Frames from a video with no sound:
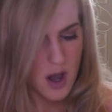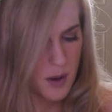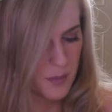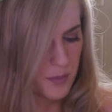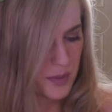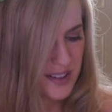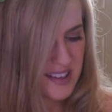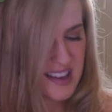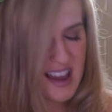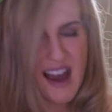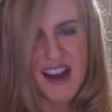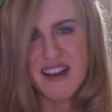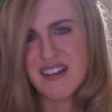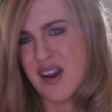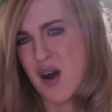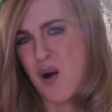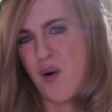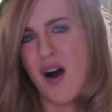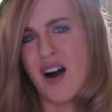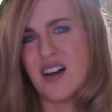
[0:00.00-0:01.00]
But yeah,
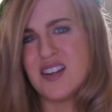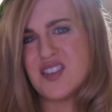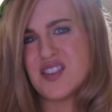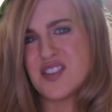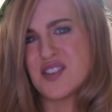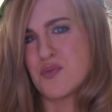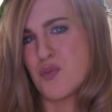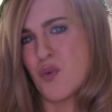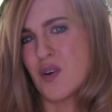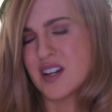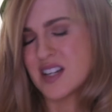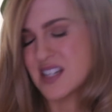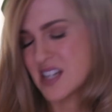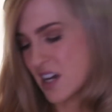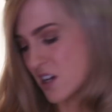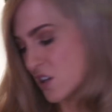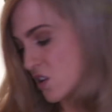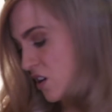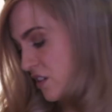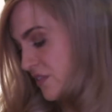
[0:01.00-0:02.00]
no, I just want to
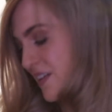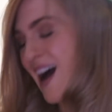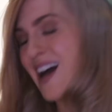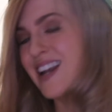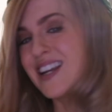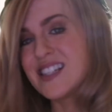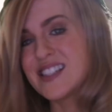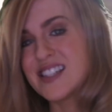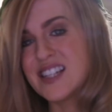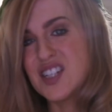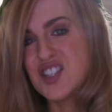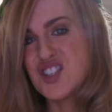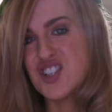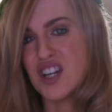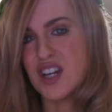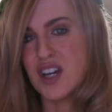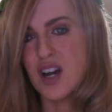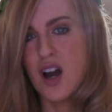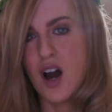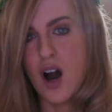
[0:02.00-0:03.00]
take it off and it's
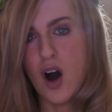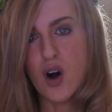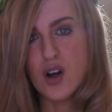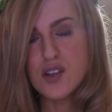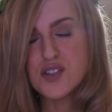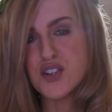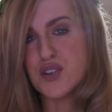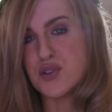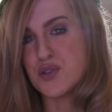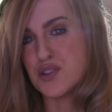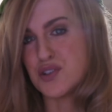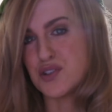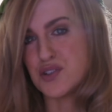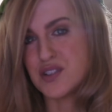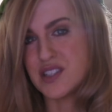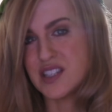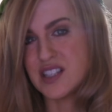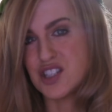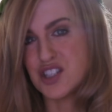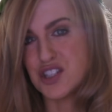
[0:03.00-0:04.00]
itchy. Also, did you
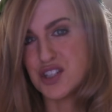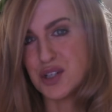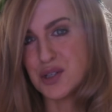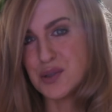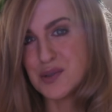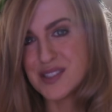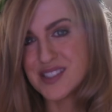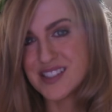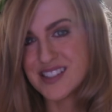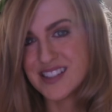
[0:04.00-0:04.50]
see the shoes?